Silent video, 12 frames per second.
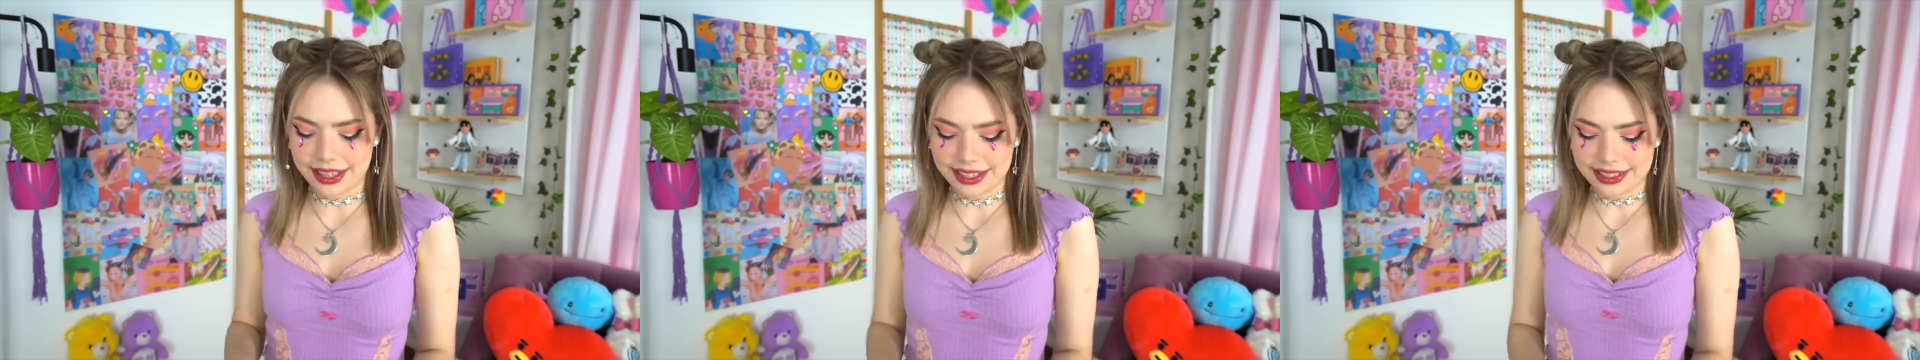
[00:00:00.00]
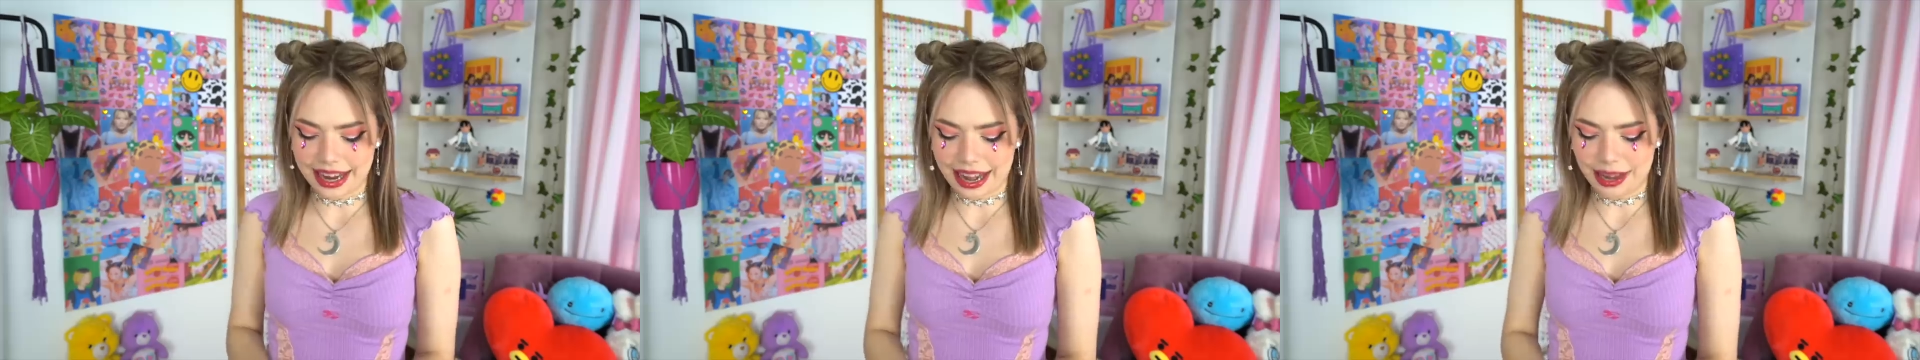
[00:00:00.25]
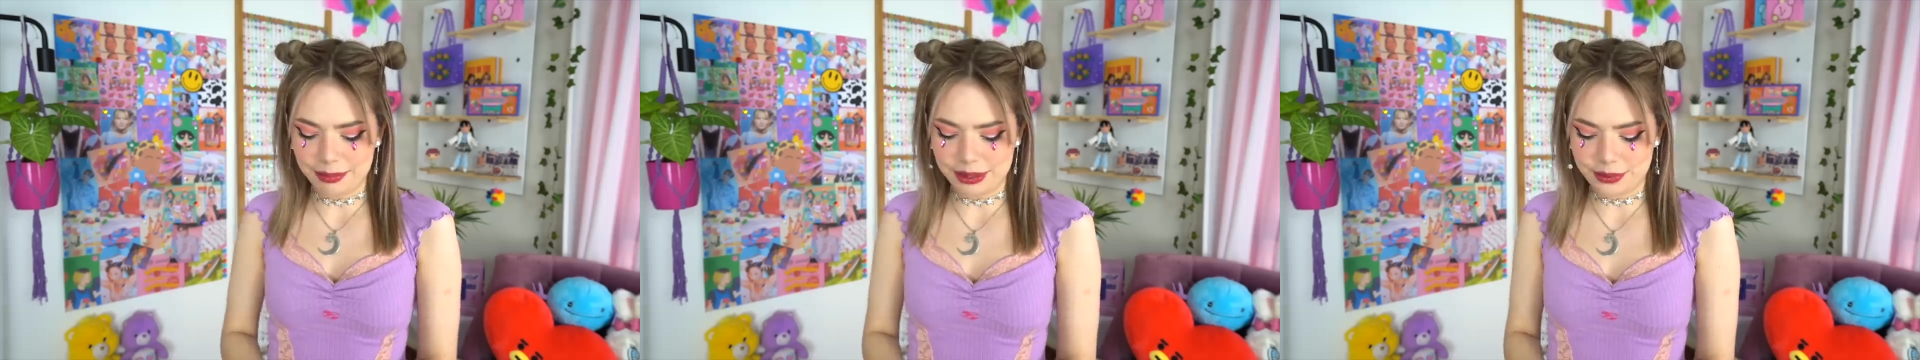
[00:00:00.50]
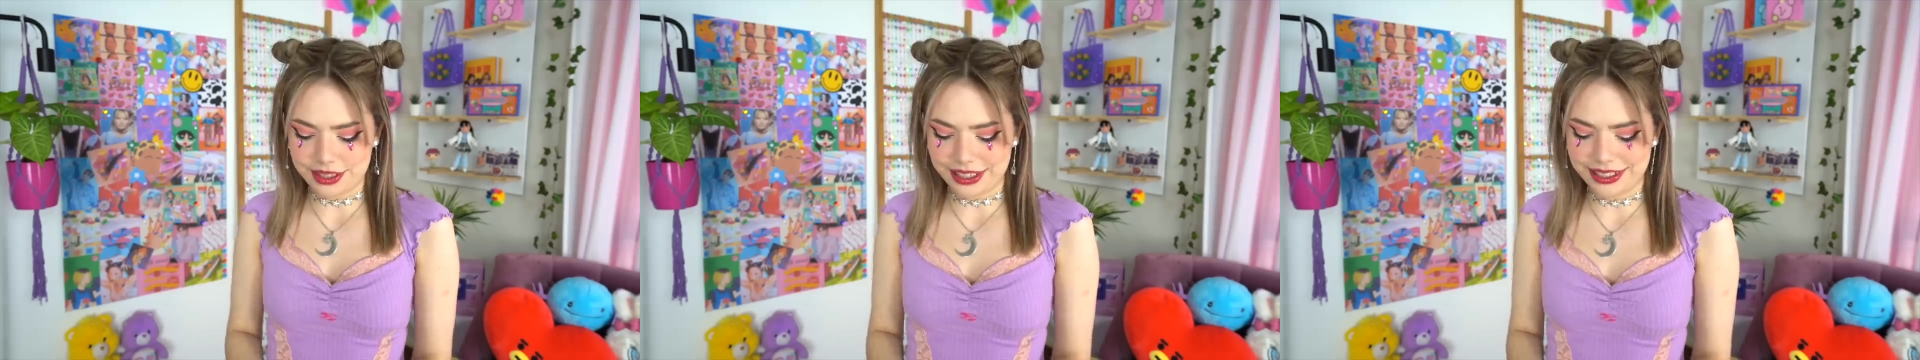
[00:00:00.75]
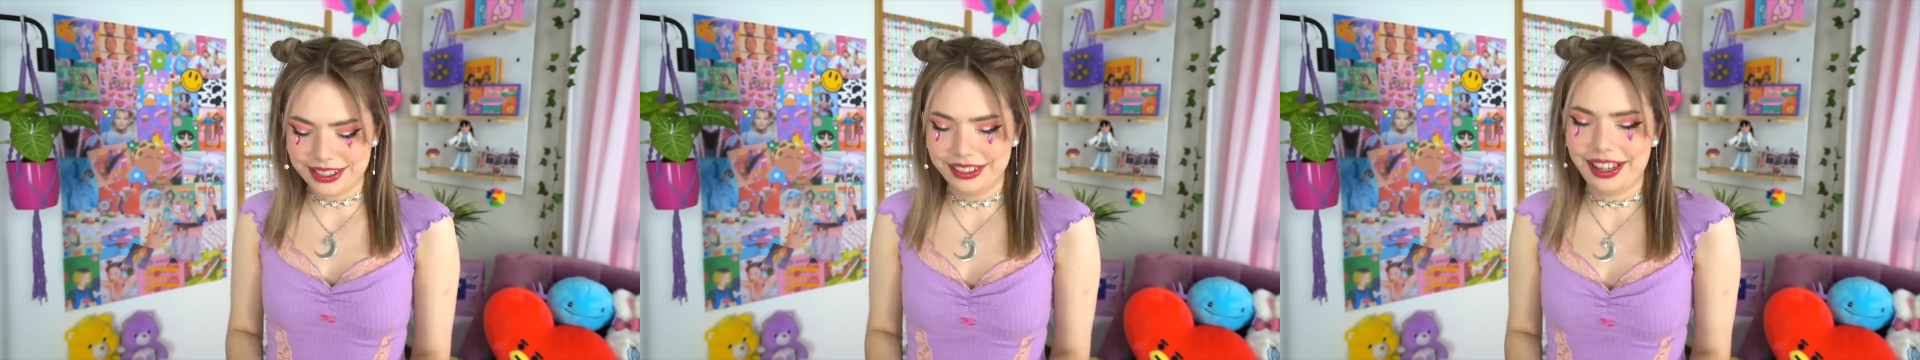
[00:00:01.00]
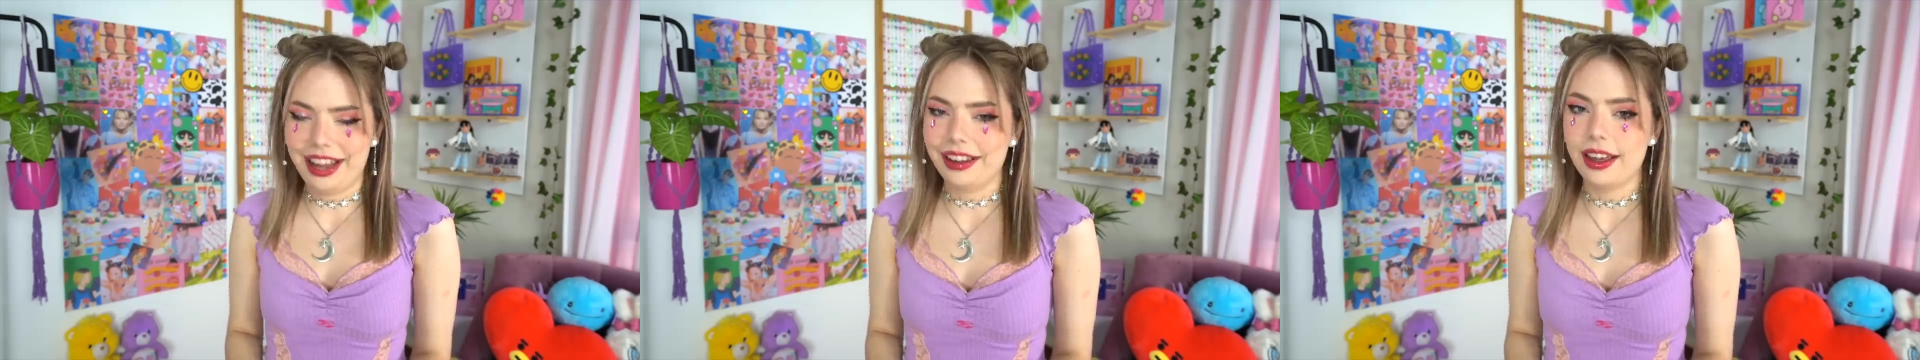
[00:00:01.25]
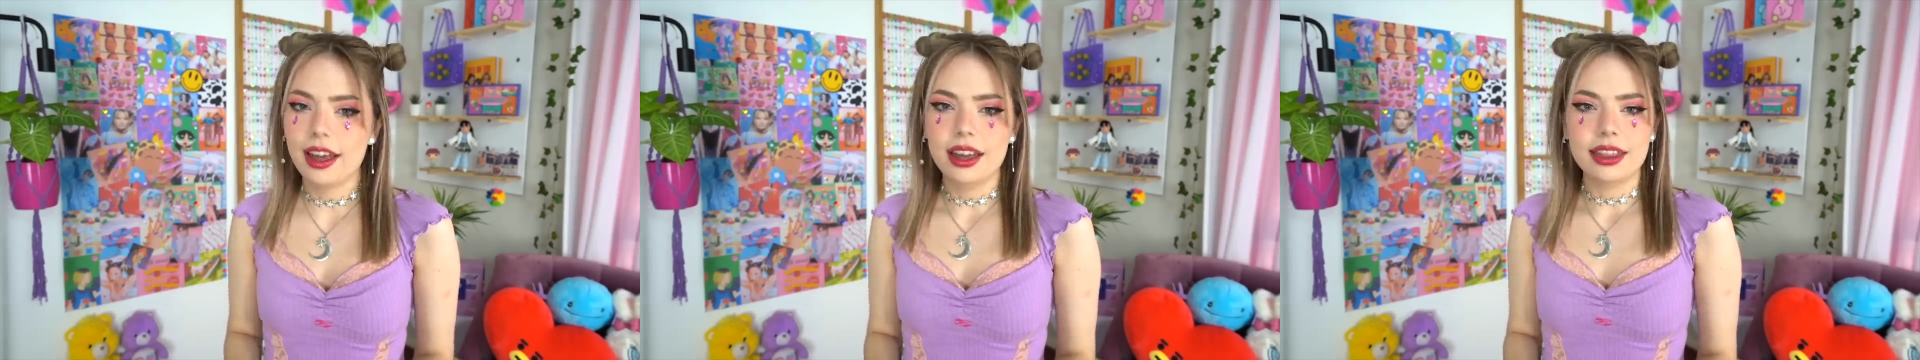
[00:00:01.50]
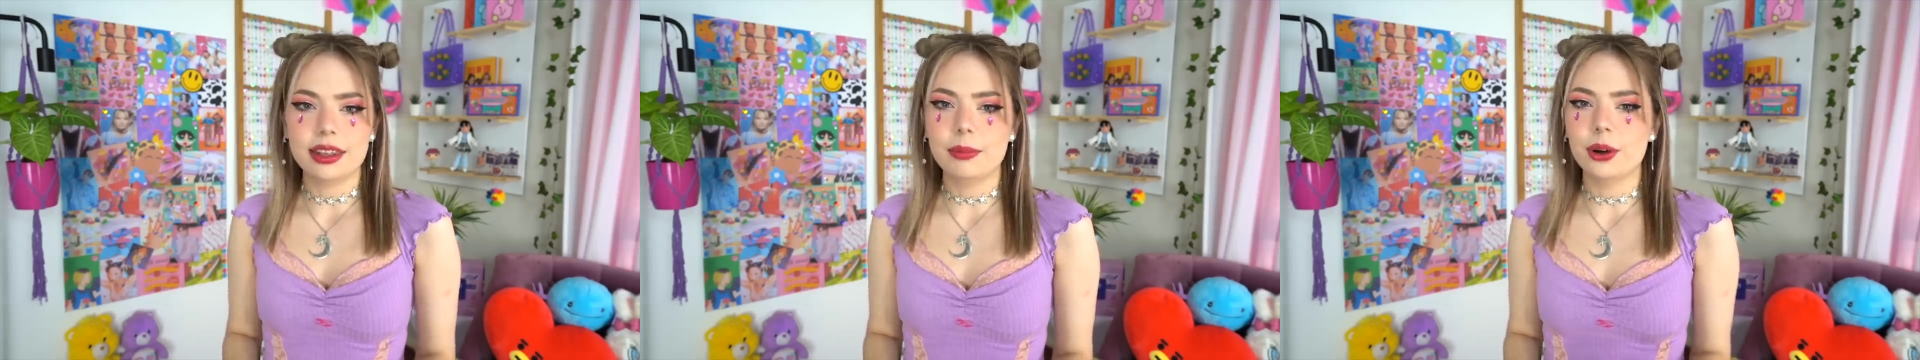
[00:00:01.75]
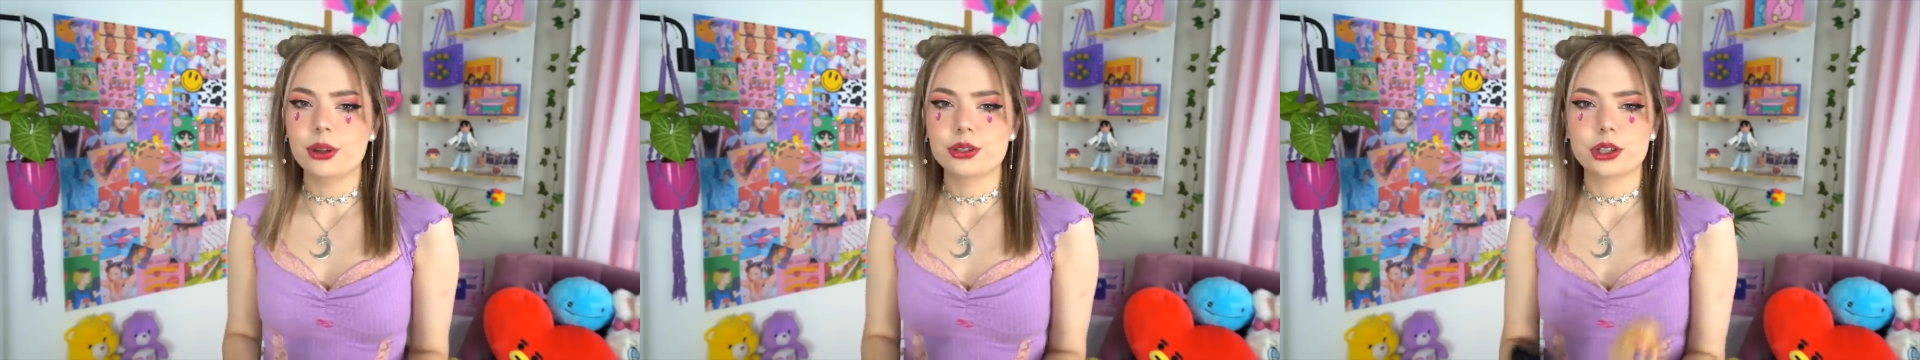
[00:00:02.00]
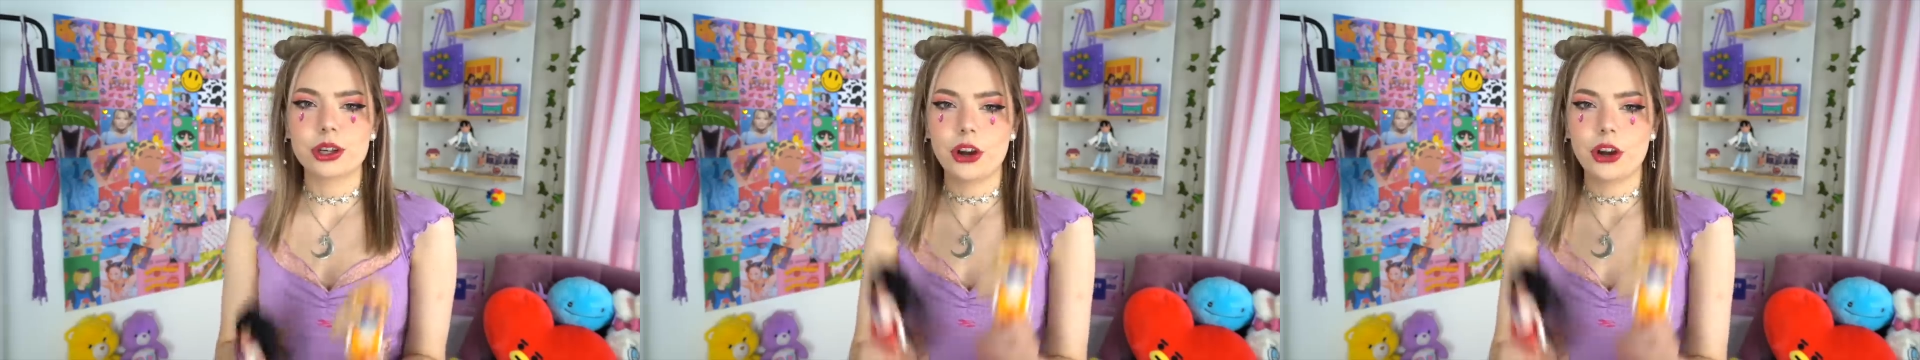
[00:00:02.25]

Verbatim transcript: these out because these are like the most